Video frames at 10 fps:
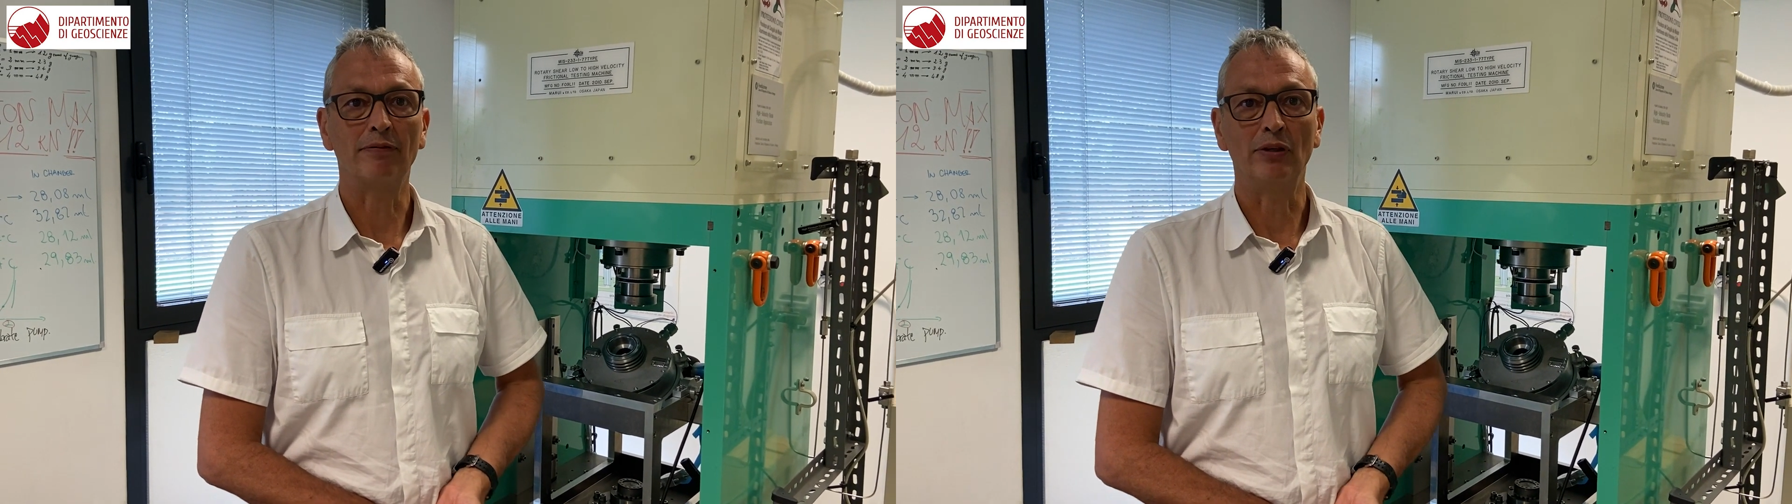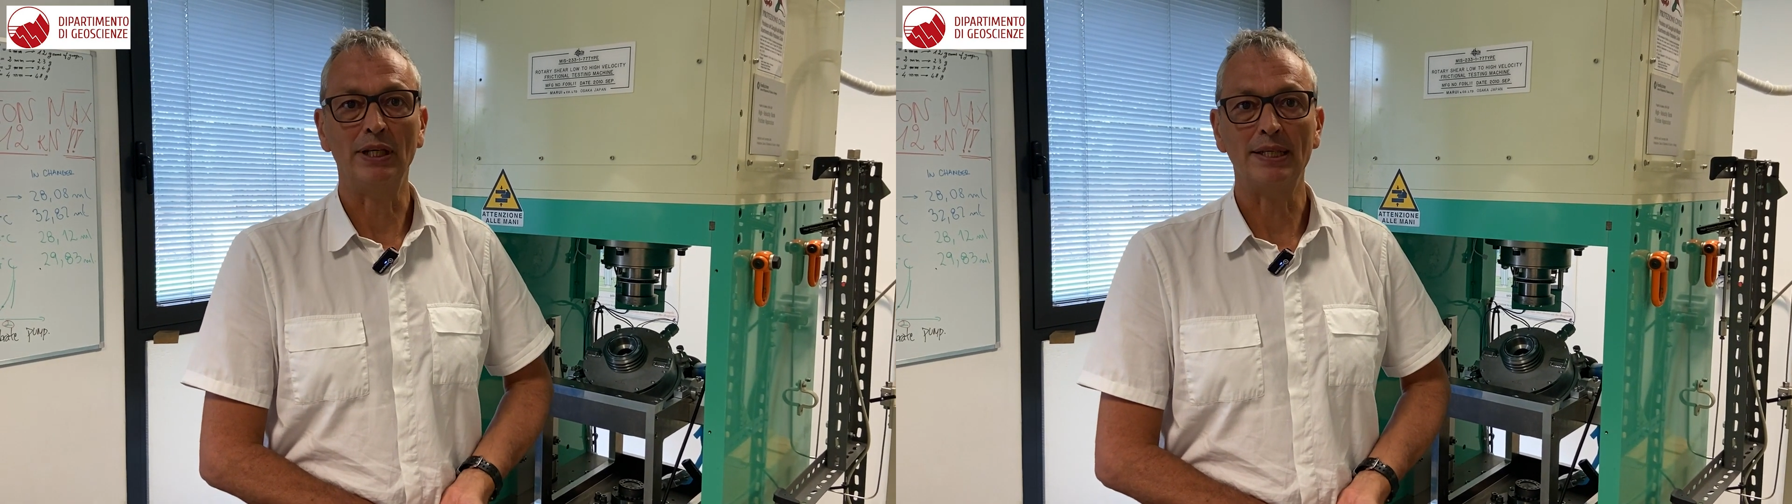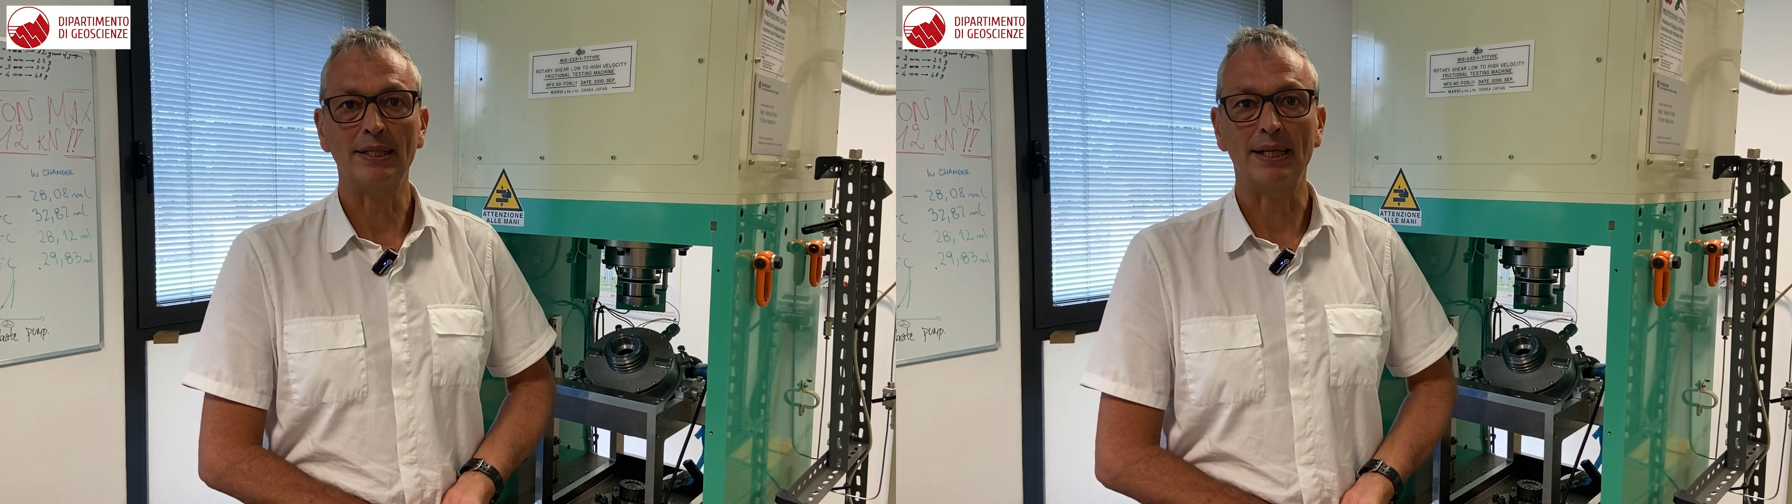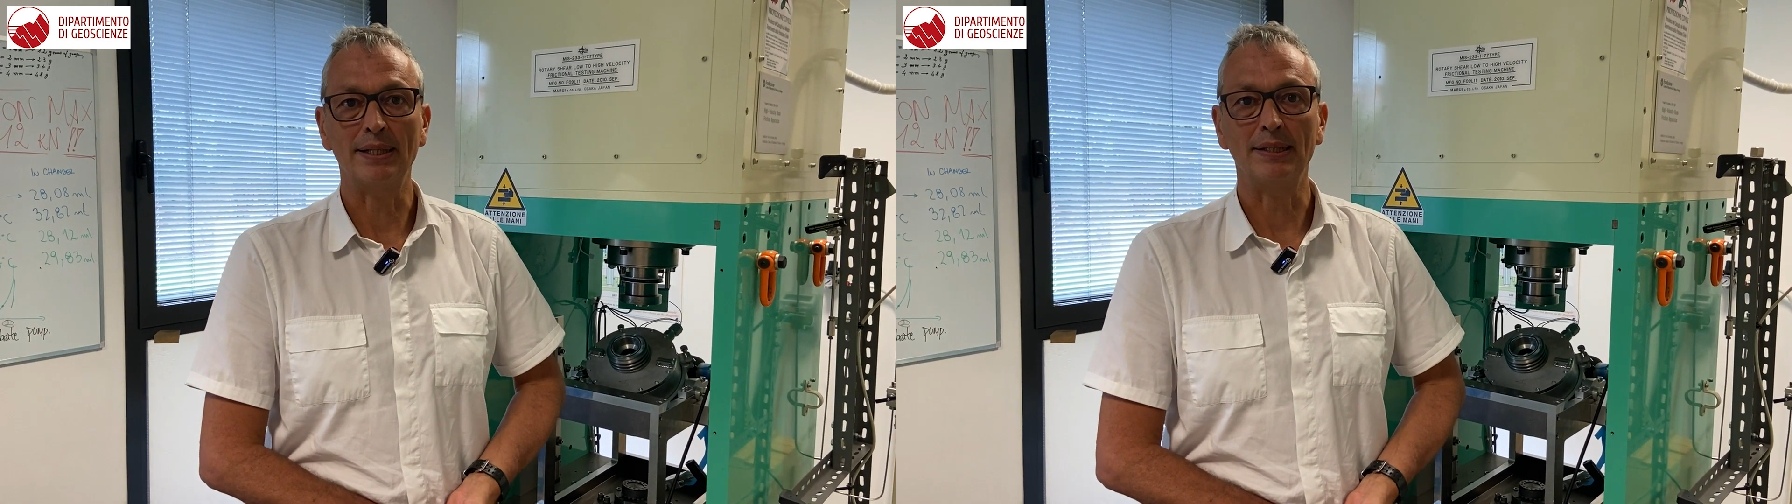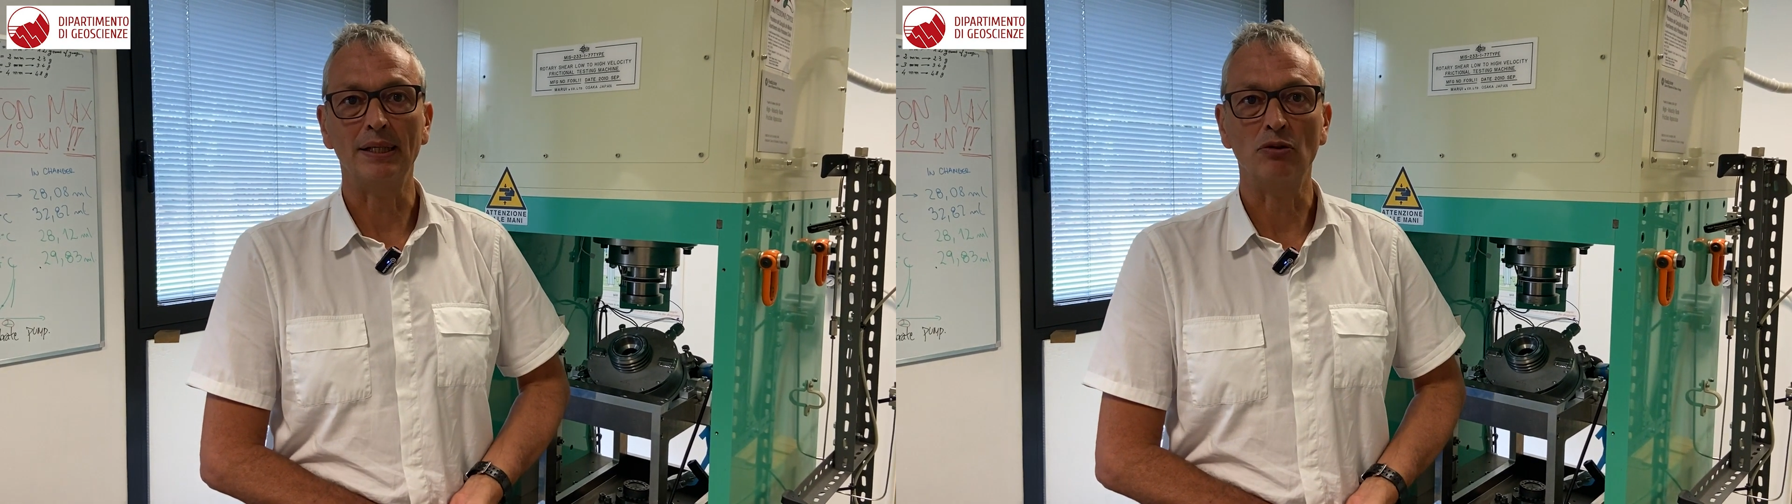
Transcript: for instance, in